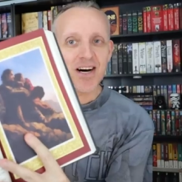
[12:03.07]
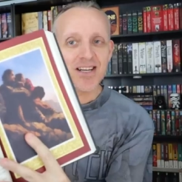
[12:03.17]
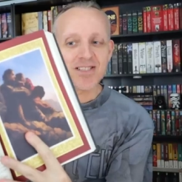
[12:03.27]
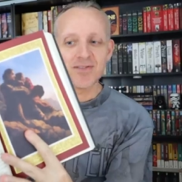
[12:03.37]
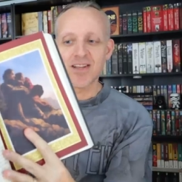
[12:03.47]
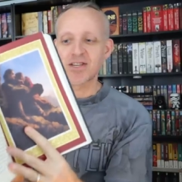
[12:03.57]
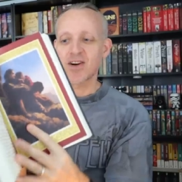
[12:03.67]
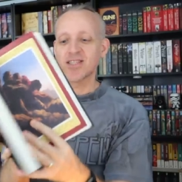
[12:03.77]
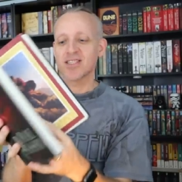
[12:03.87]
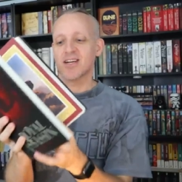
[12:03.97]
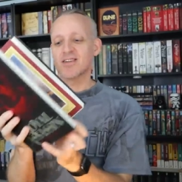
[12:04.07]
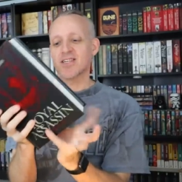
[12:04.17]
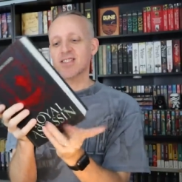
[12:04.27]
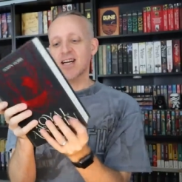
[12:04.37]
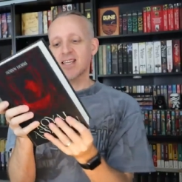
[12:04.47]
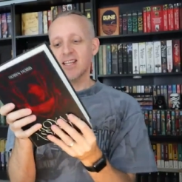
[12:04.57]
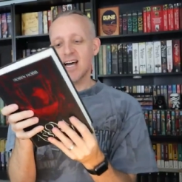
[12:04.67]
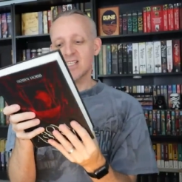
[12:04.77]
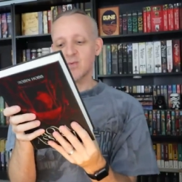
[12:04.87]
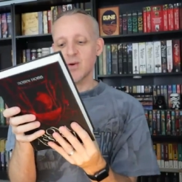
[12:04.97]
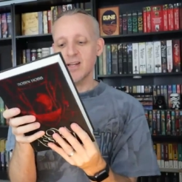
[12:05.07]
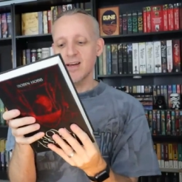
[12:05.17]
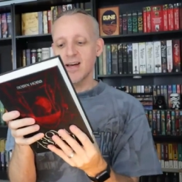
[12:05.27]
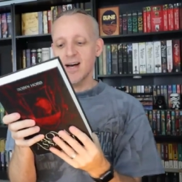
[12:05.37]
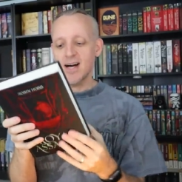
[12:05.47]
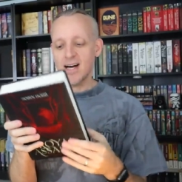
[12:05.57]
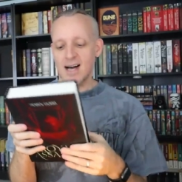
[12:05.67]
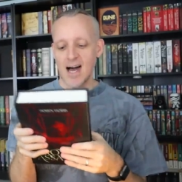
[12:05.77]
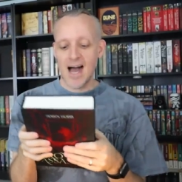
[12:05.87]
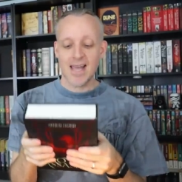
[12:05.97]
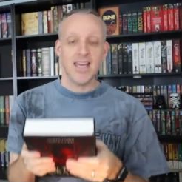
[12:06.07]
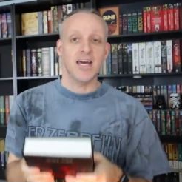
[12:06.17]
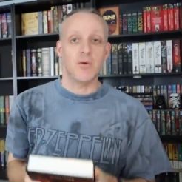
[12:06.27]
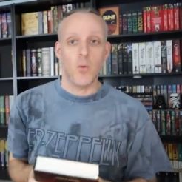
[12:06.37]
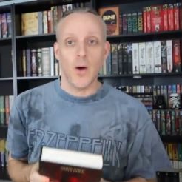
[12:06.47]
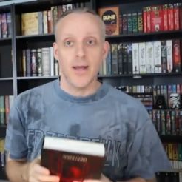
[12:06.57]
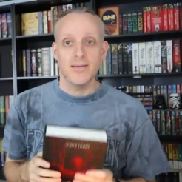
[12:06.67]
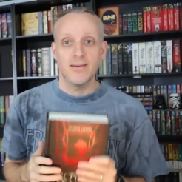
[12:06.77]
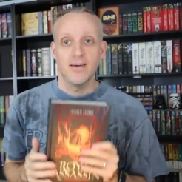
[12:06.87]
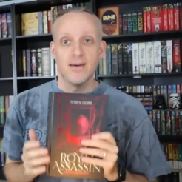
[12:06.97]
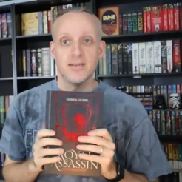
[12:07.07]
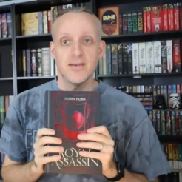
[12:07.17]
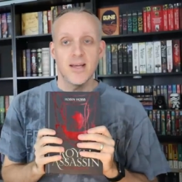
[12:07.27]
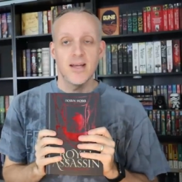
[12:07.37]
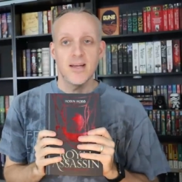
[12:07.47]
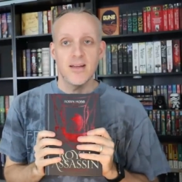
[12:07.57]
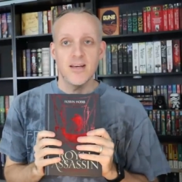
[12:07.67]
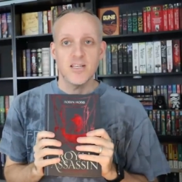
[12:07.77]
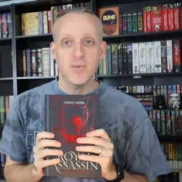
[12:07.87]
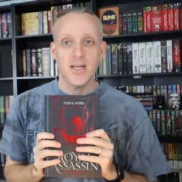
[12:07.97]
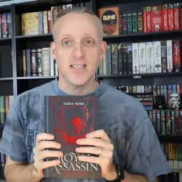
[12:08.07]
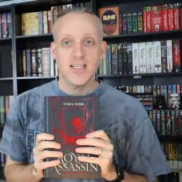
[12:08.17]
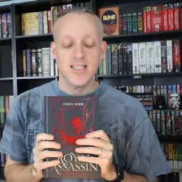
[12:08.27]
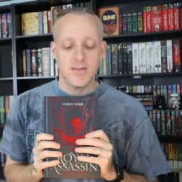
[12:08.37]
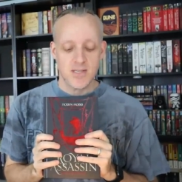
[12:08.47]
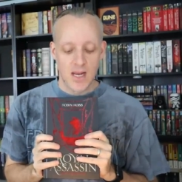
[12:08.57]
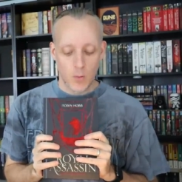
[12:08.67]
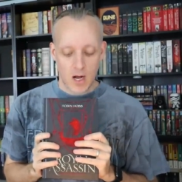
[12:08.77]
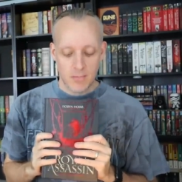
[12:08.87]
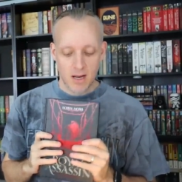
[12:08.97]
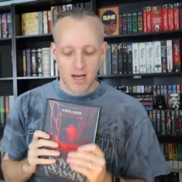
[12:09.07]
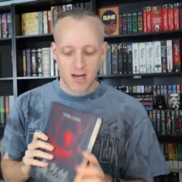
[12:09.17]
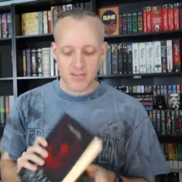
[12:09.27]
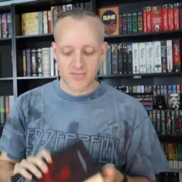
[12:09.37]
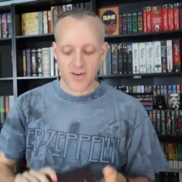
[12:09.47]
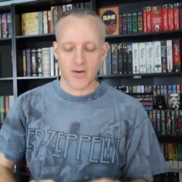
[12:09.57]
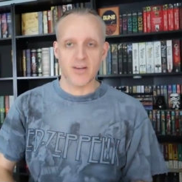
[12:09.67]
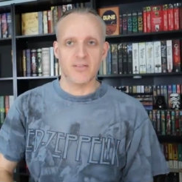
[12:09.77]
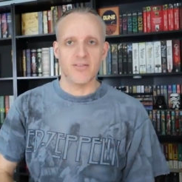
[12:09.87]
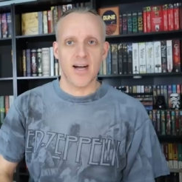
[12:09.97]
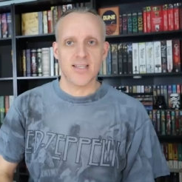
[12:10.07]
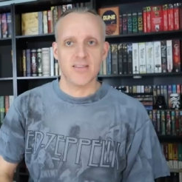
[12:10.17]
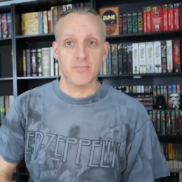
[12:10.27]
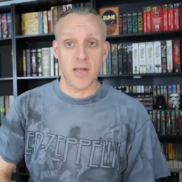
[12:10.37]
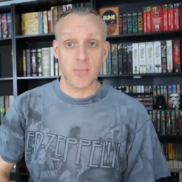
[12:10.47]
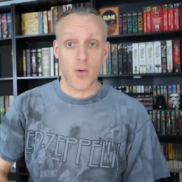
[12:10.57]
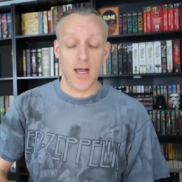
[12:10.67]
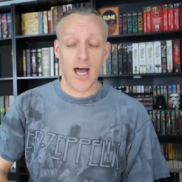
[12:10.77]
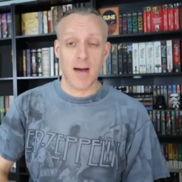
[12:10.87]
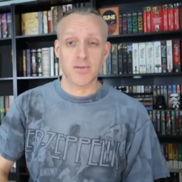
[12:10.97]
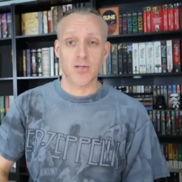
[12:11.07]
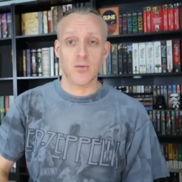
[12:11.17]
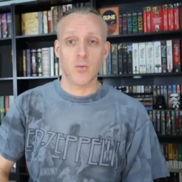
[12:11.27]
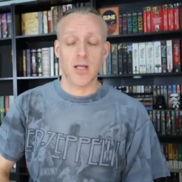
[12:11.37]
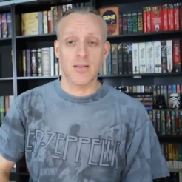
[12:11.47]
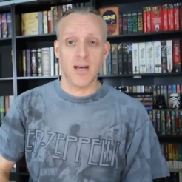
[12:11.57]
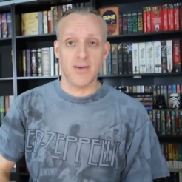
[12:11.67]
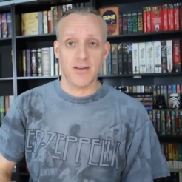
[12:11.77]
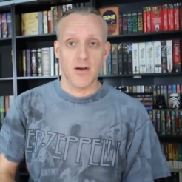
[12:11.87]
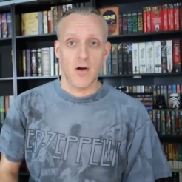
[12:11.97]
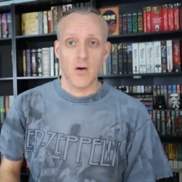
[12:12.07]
tons of illustrations in here, just like the last one. Uh, I can't wait to get into this, because it seems like Robin Hobb is very divisive. People absolutely love it,